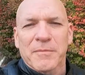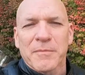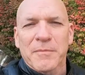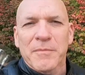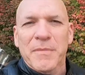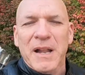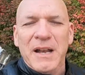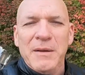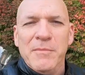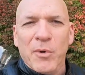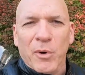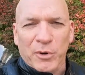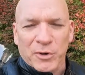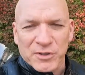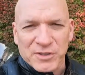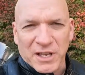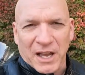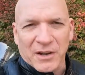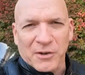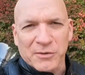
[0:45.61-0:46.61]
Many
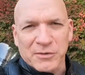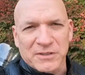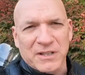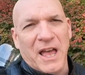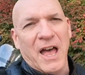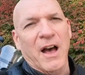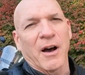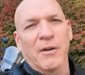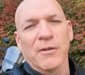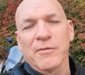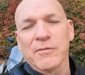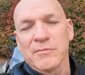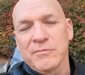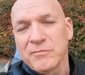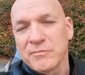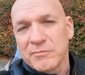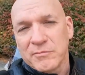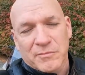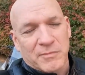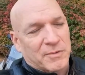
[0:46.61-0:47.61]
motorcycles now
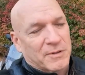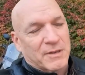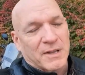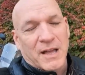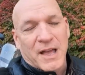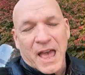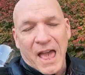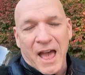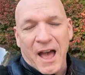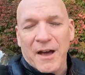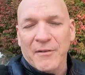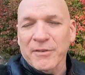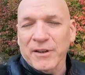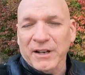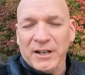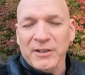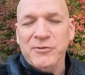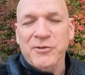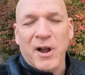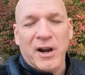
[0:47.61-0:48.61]
have
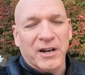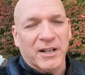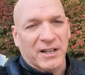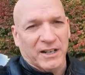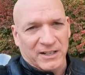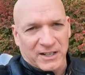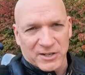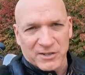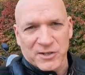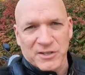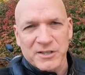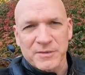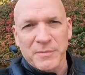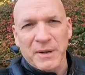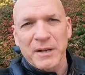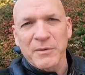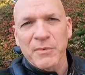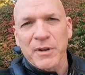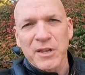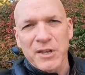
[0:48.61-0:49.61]
electronic ignitions,
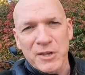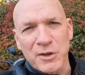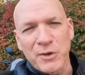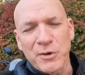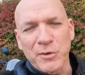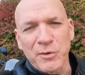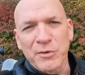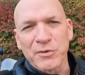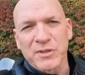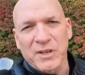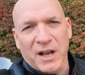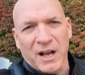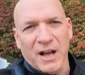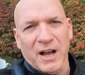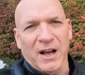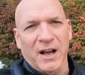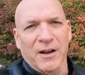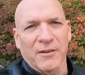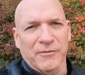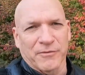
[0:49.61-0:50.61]
meaning we use
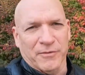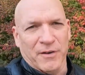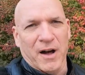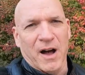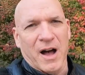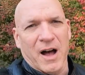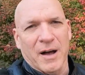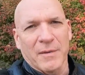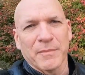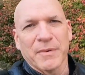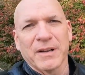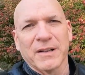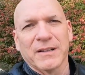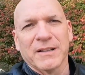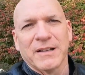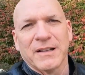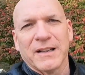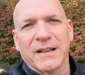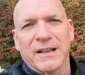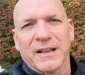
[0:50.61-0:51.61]
a FOB,
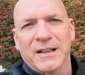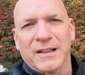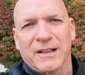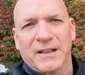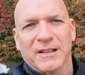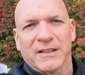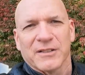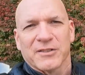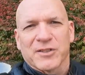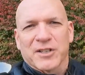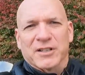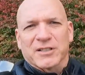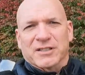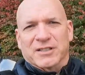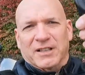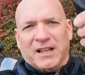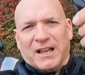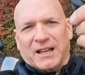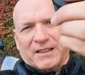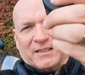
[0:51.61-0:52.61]

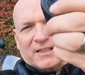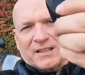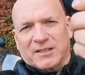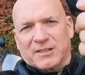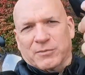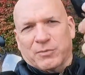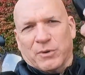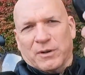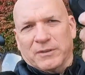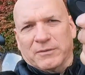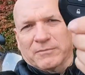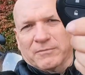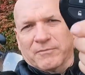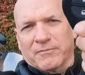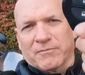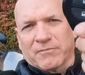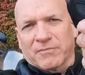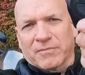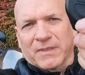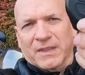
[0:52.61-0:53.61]
just like this one.
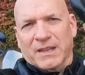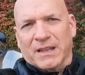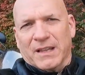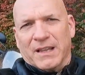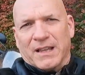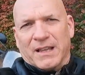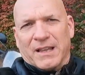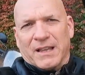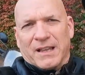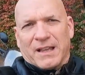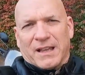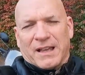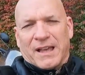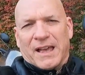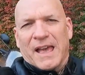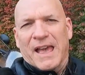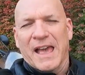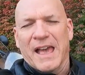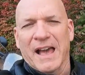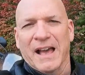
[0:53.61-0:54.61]

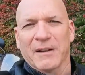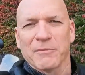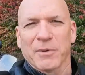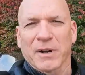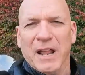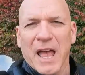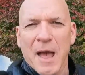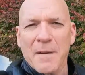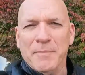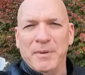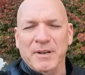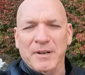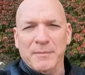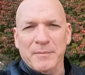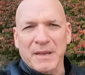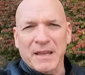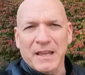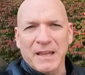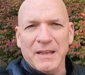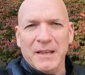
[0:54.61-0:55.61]
And what happened to
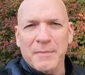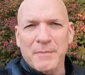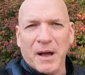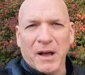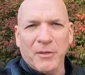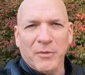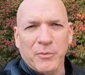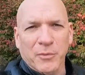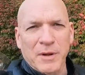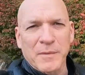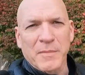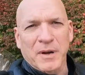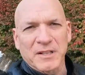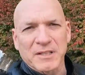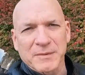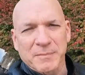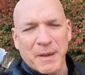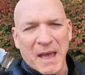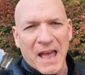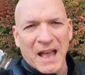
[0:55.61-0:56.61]
me about 3
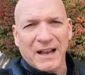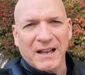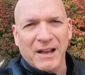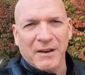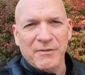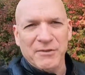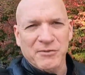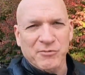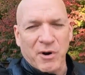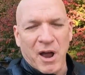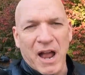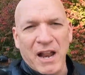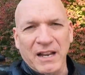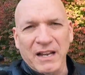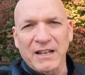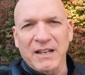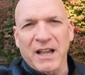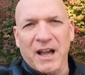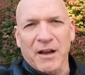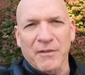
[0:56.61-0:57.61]
months back, I
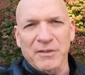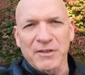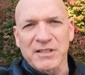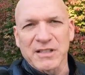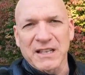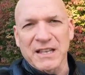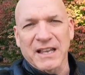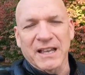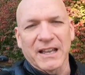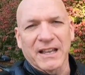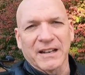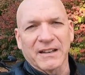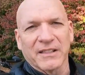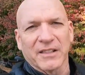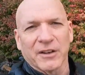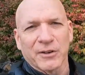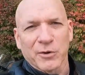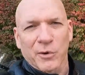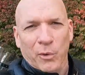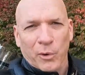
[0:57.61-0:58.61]
was in
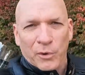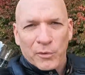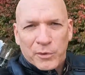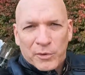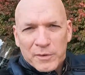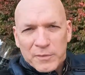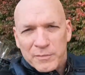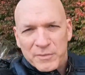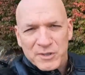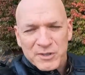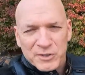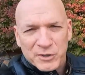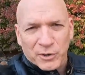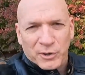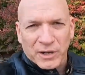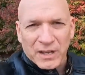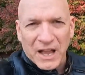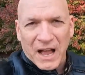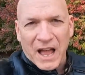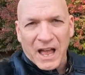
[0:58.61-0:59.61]
the northern
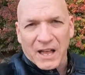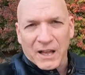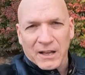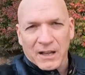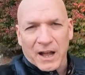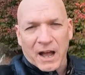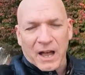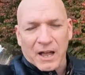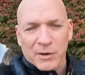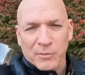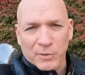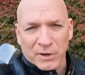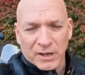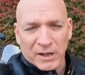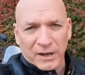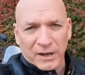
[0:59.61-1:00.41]
Missouri, Iowa